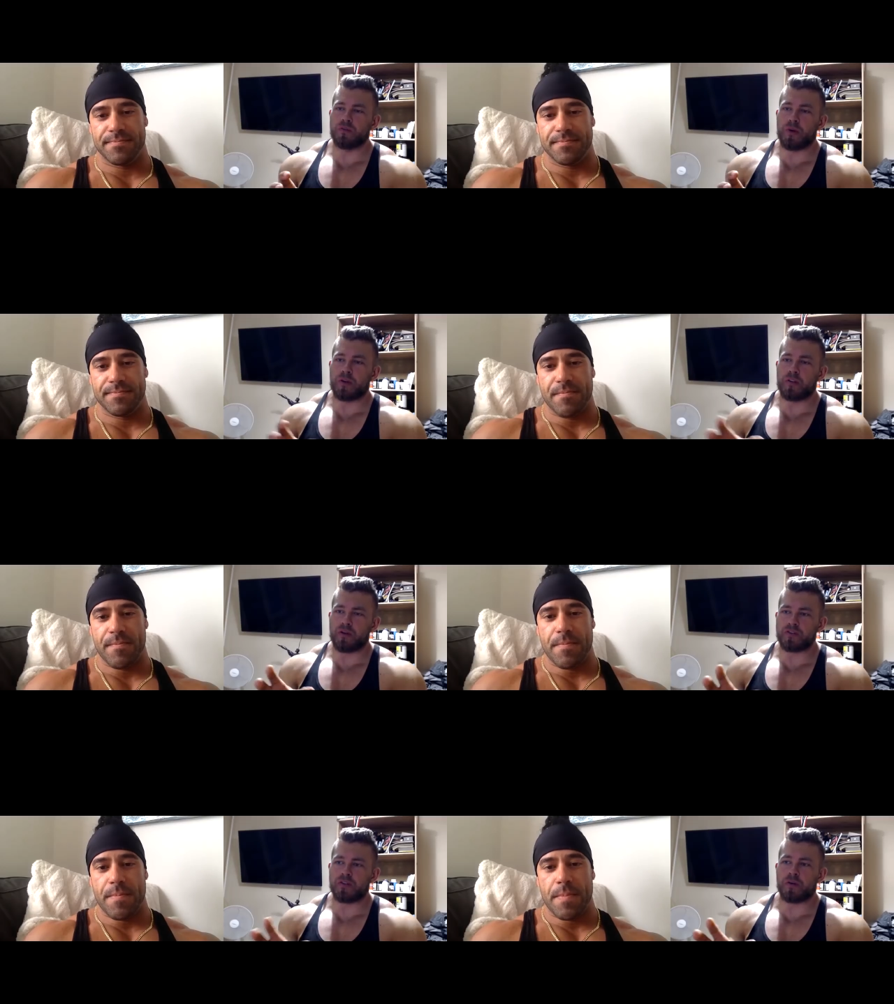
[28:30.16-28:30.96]
Speaker 1: bother
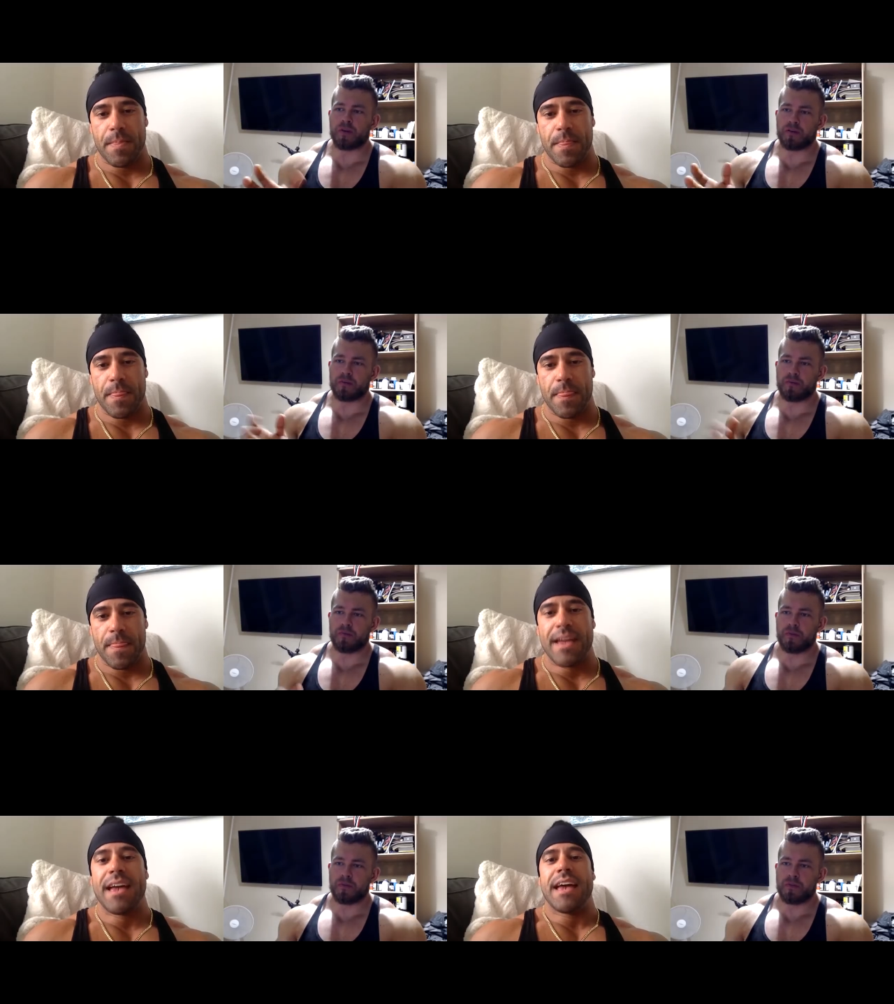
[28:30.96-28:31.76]
your stomach
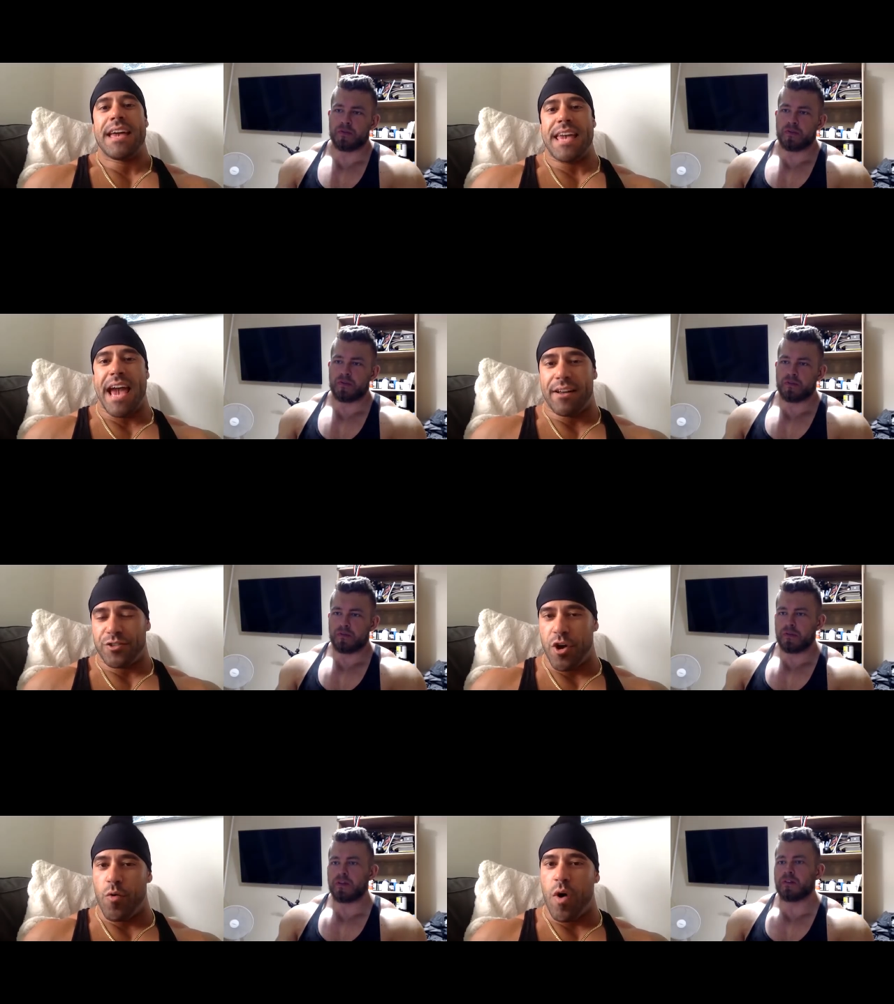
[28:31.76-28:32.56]
Speaker 2: yeah
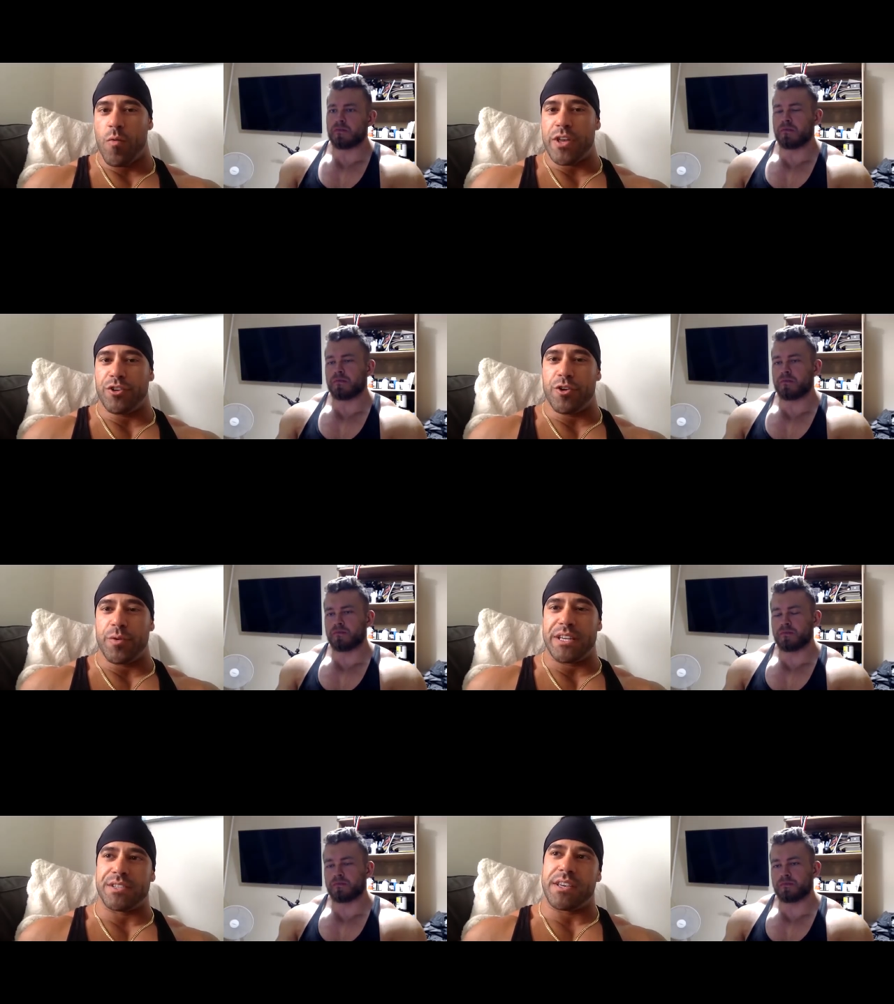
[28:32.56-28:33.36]
so what we do
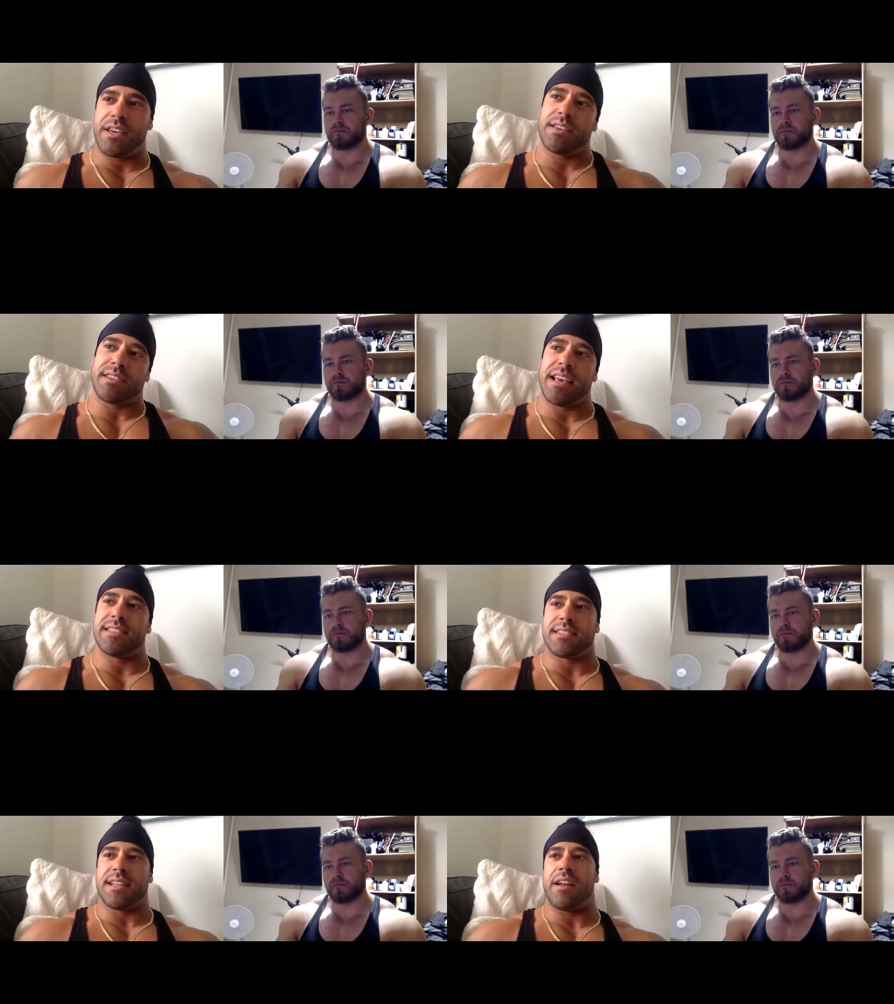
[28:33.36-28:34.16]
is is
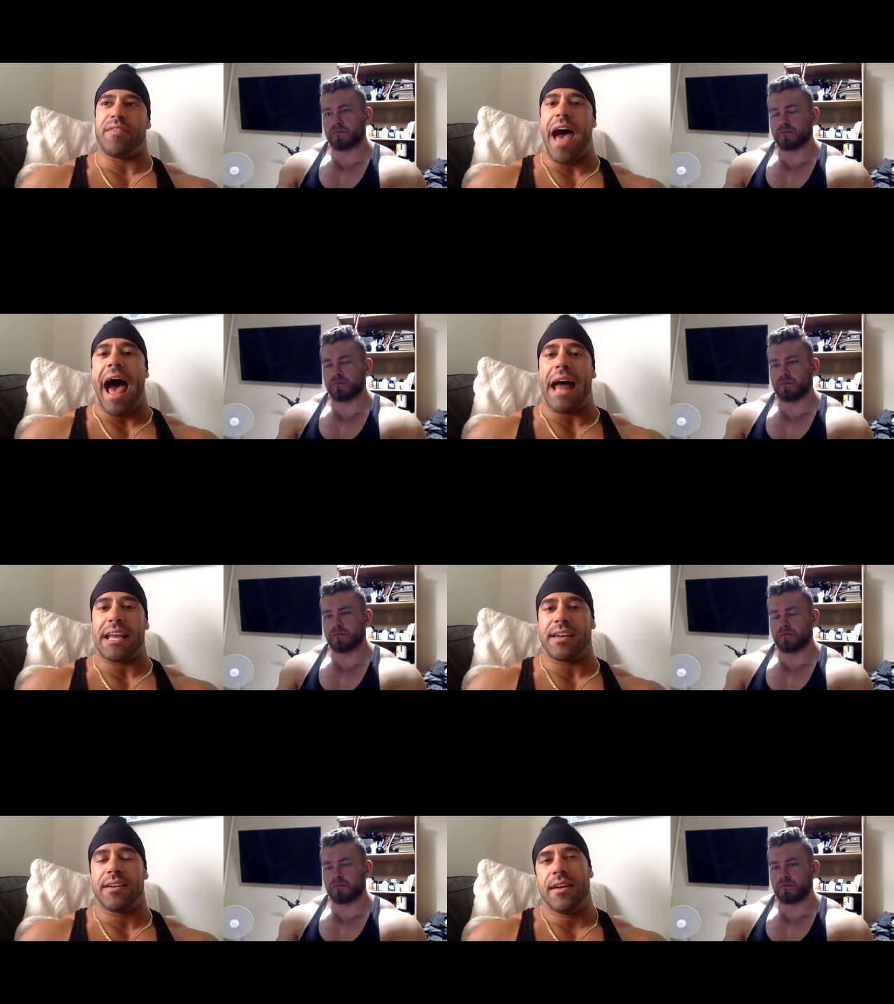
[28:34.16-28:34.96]
instead of
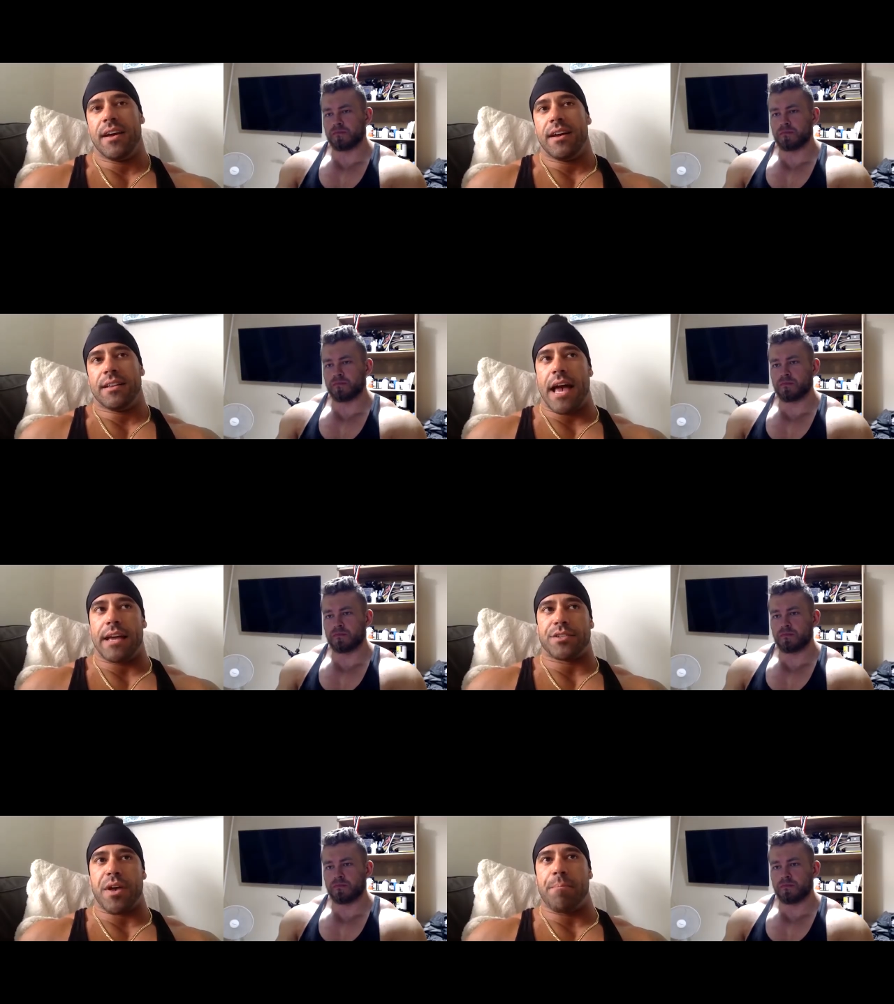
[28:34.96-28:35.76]
adding like
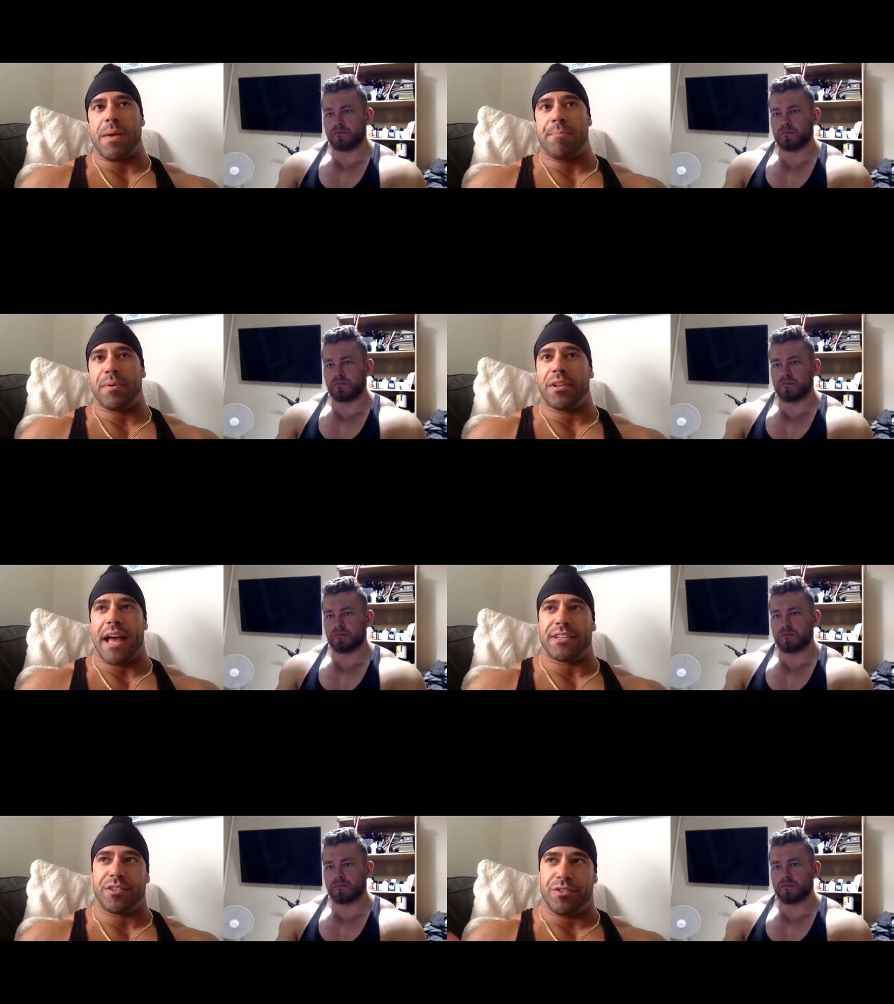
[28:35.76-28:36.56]
some people
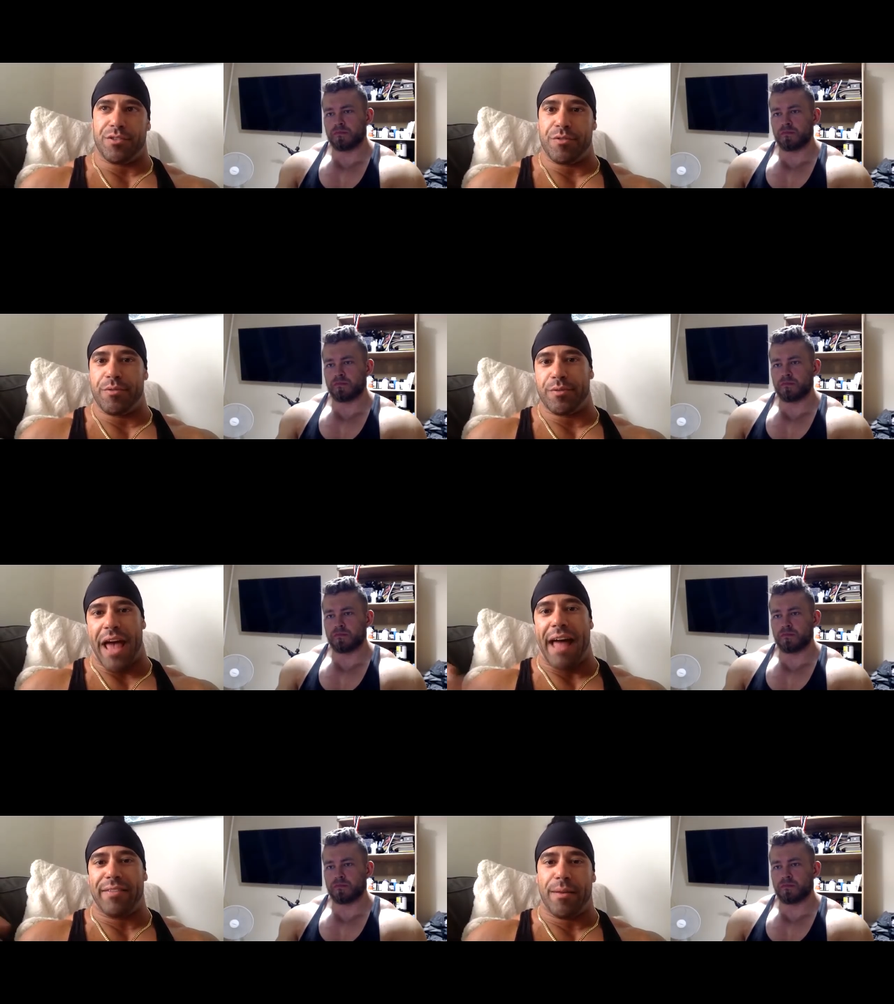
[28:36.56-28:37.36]
like to do
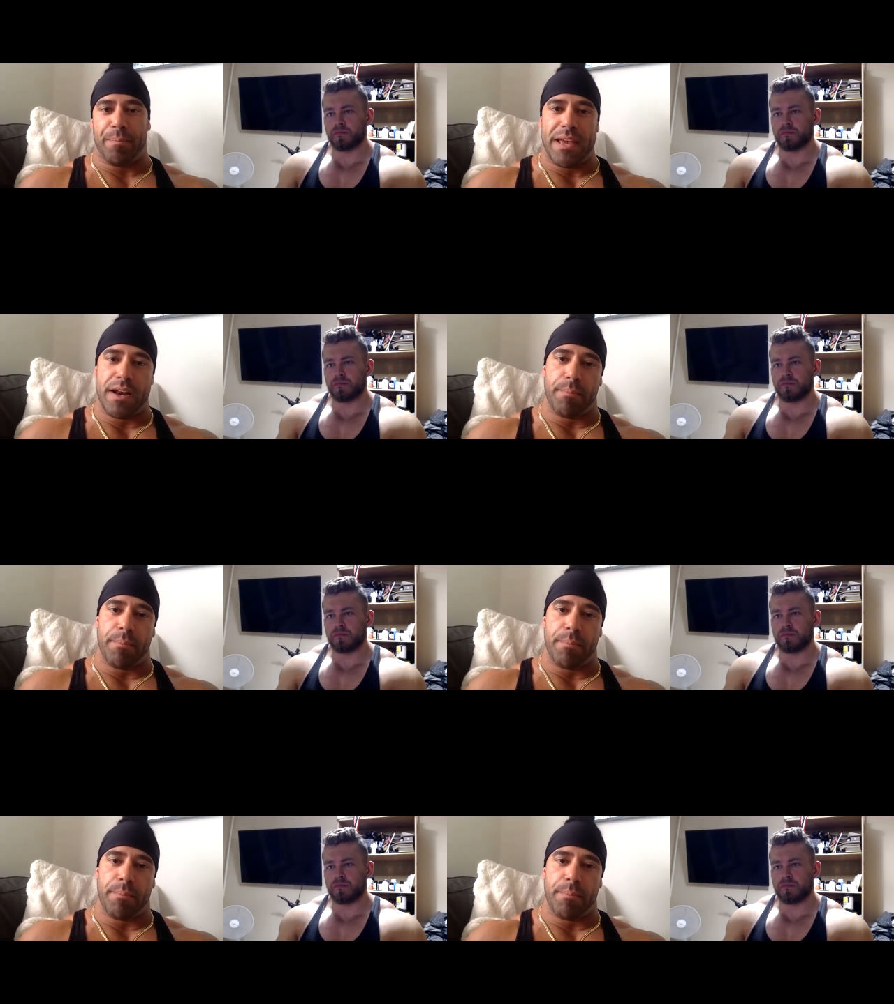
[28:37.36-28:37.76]
add the peanut